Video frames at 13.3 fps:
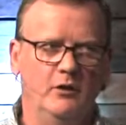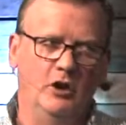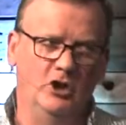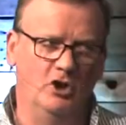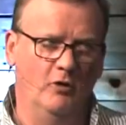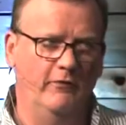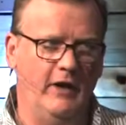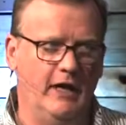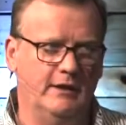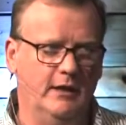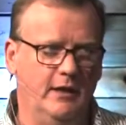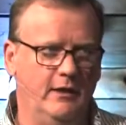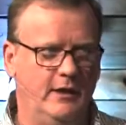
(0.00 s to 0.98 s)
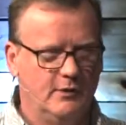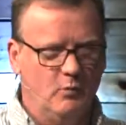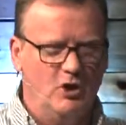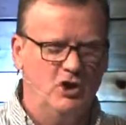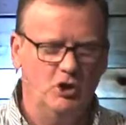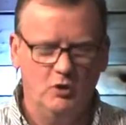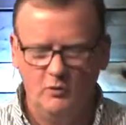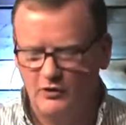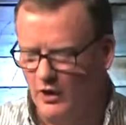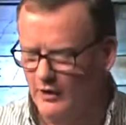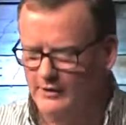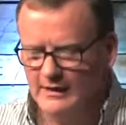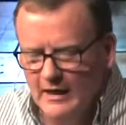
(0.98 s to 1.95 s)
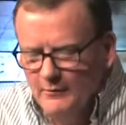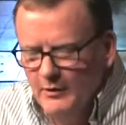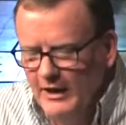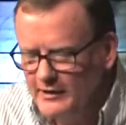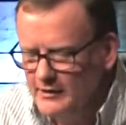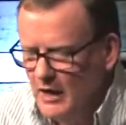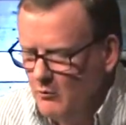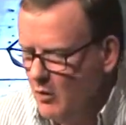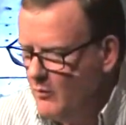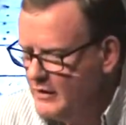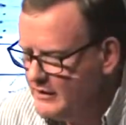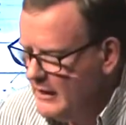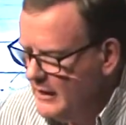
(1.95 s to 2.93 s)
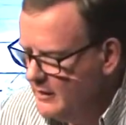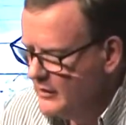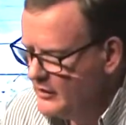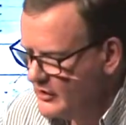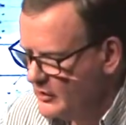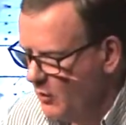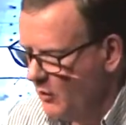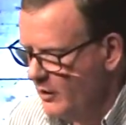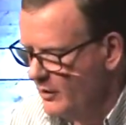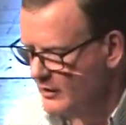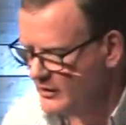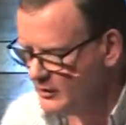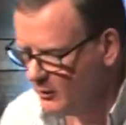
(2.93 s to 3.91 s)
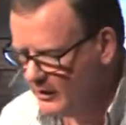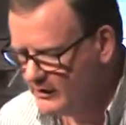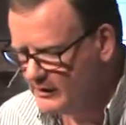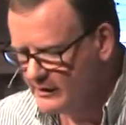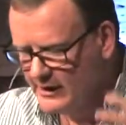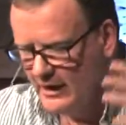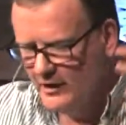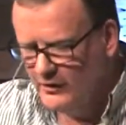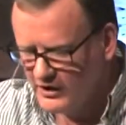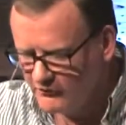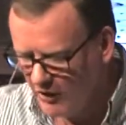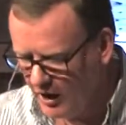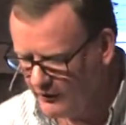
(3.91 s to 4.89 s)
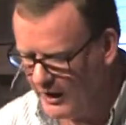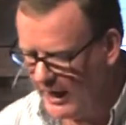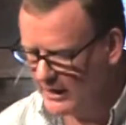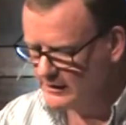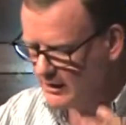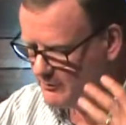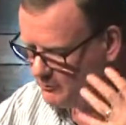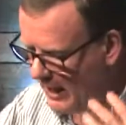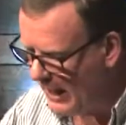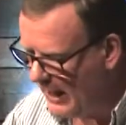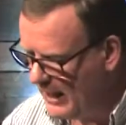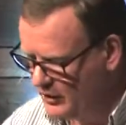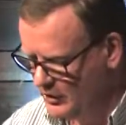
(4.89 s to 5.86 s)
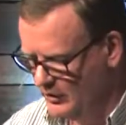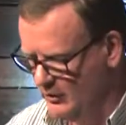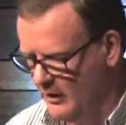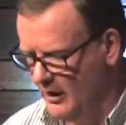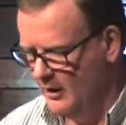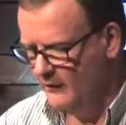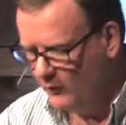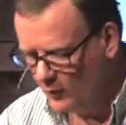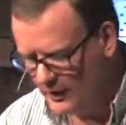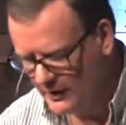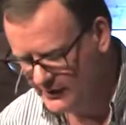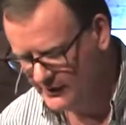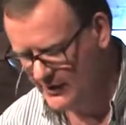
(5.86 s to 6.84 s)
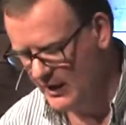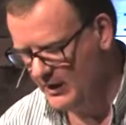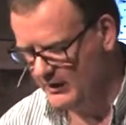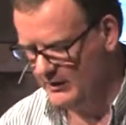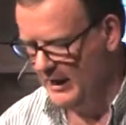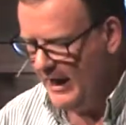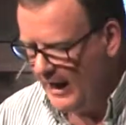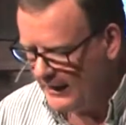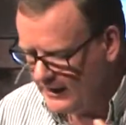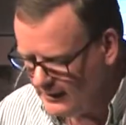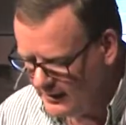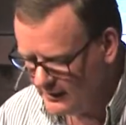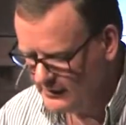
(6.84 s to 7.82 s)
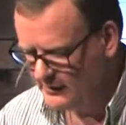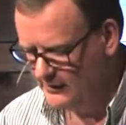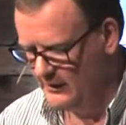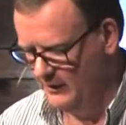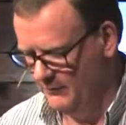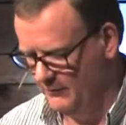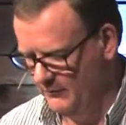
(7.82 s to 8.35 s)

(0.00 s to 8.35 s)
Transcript: Did you invest any of this? What did you do with all this? But that's not what we see in this story. The story says this father has compassion for his son and he kisses him.